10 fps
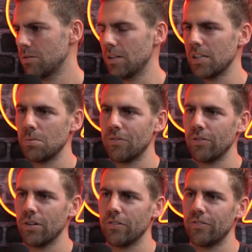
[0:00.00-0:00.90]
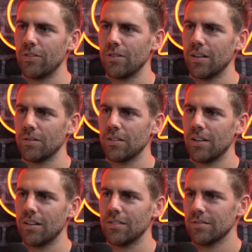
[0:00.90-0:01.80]
days before I flew,
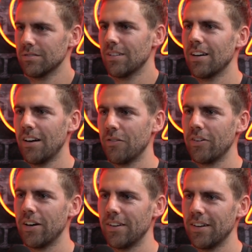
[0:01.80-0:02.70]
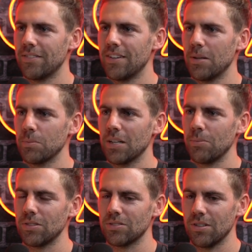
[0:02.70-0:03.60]
I found out that I'm
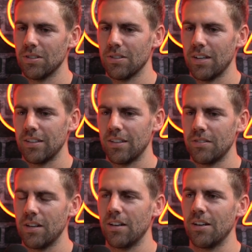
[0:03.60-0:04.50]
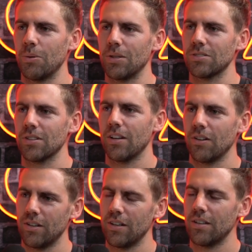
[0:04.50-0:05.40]
coming. So I didn't really know what's going
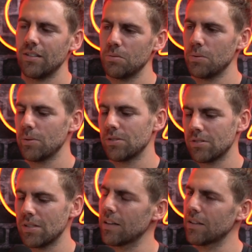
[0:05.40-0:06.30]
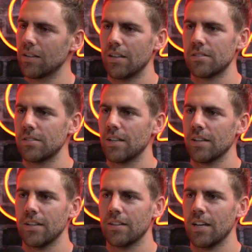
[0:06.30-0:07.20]
on, and we were just literally
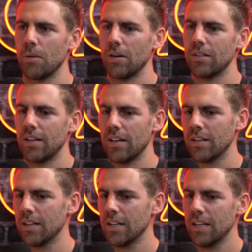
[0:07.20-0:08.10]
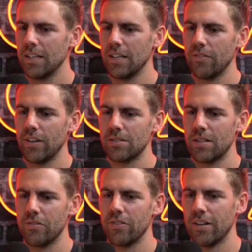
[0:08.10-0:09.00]
taking it day by day. He
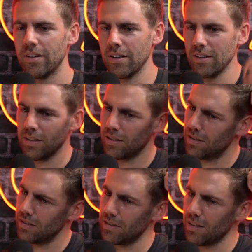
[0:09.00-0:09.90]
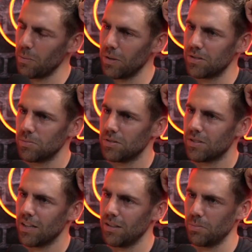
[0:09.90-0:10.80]
eventually found it out that they want him to
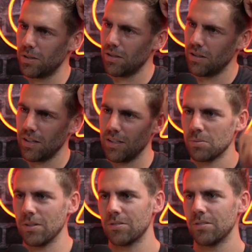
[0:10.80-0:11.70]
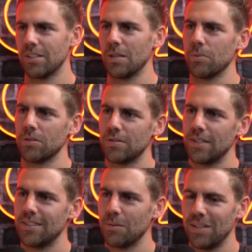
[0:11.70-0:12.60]
stay a little bit longer as well, to keep on
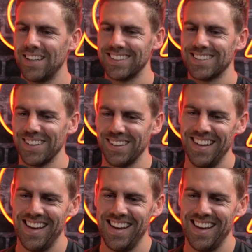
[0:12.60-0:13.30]
treating me. So